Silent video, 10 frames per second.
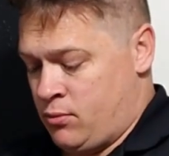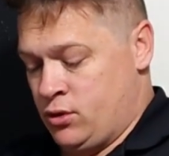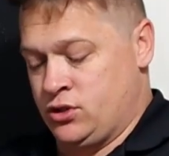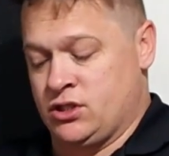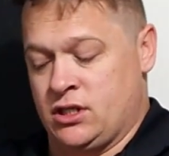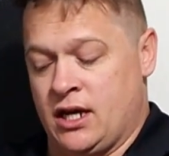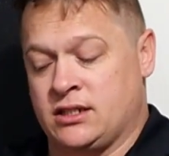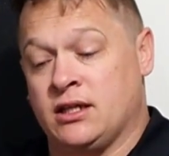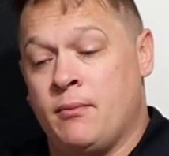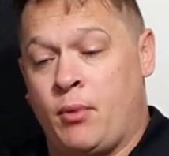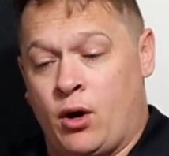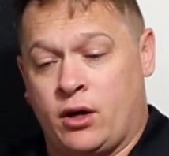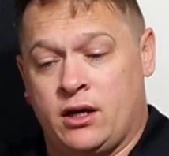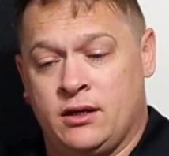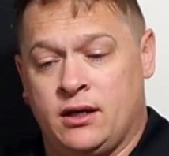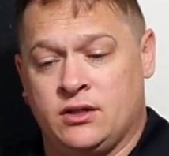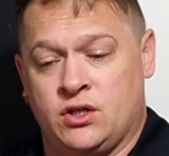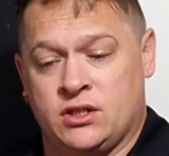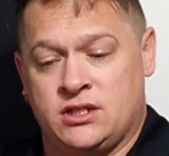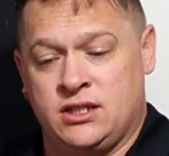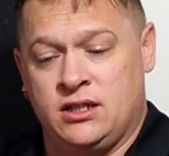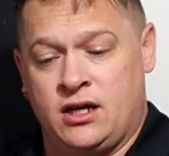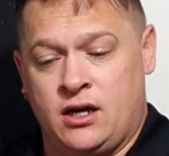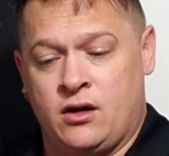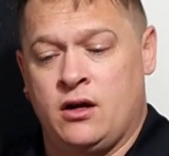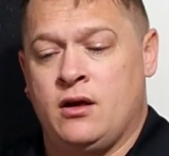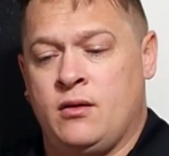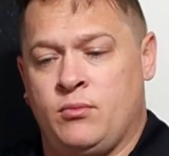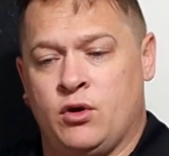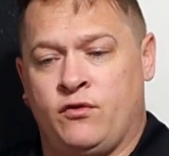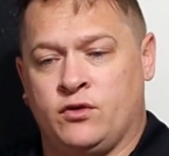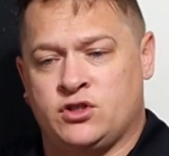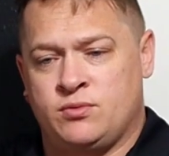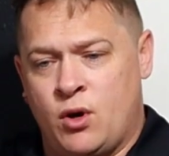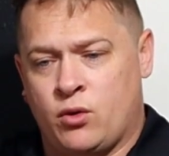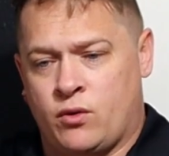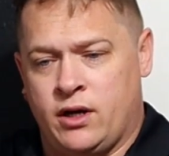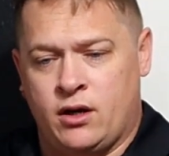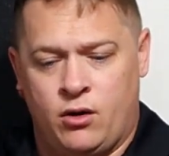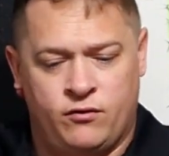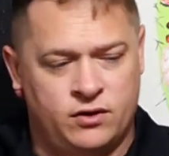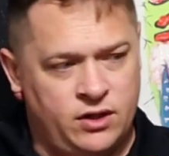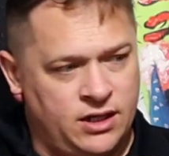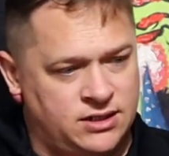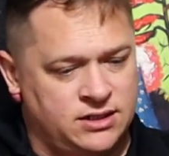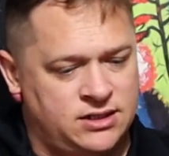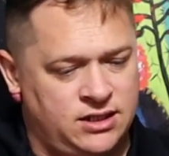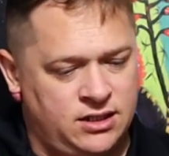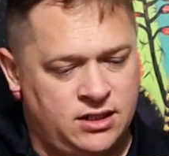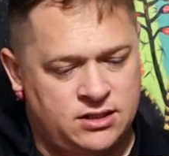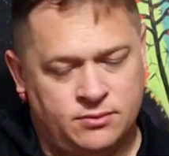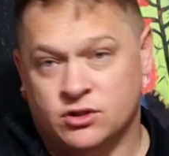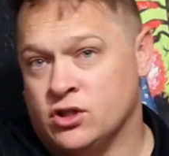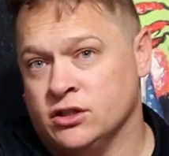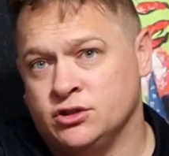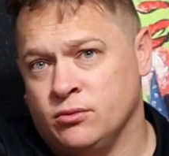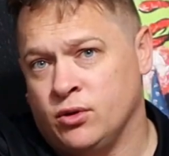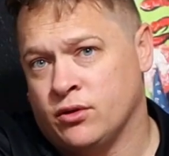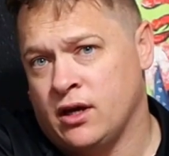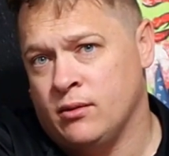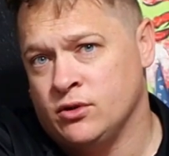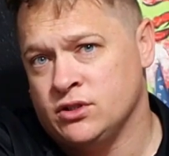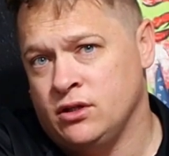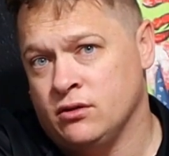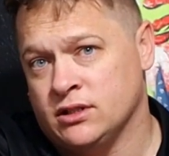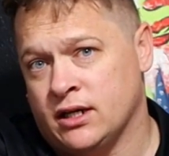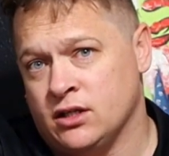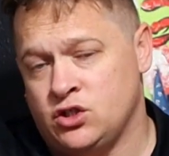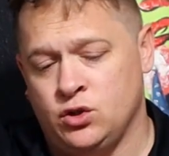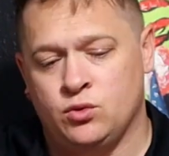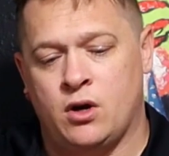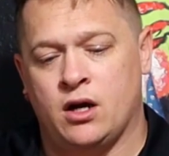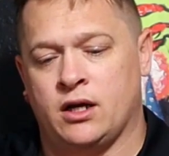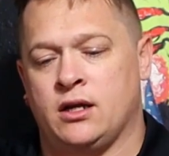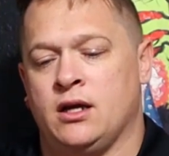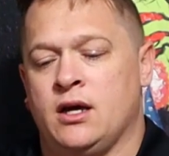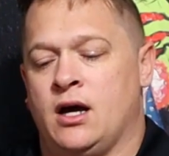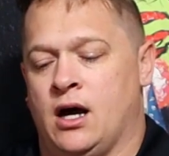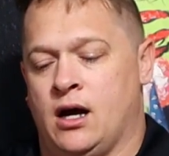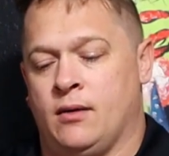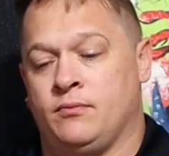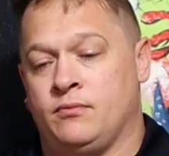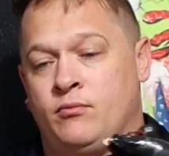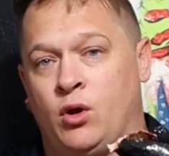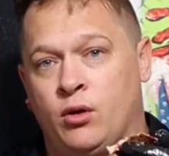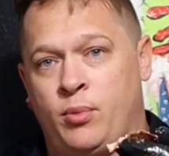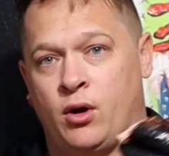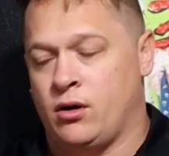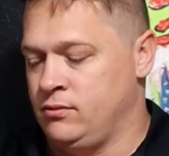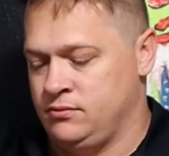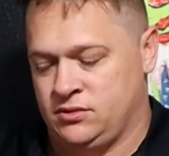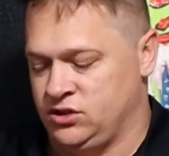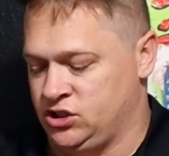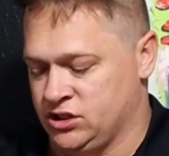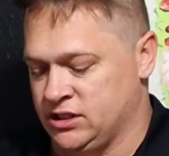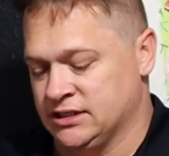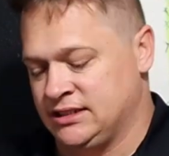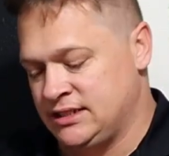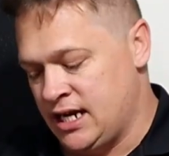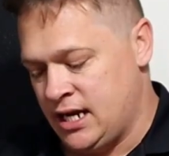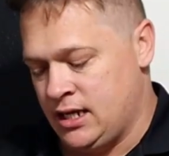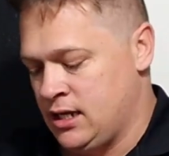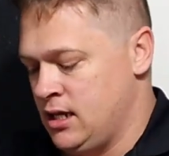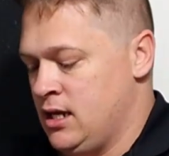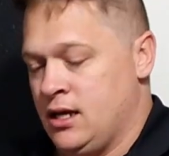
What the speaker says: Produces an excellent bark, as you can see there. Beautiful smoke ring. Hopefully you guys can see this. I'm gonna try and show both cameras, you know, because I got two rocking. Pull apart, it's just insane.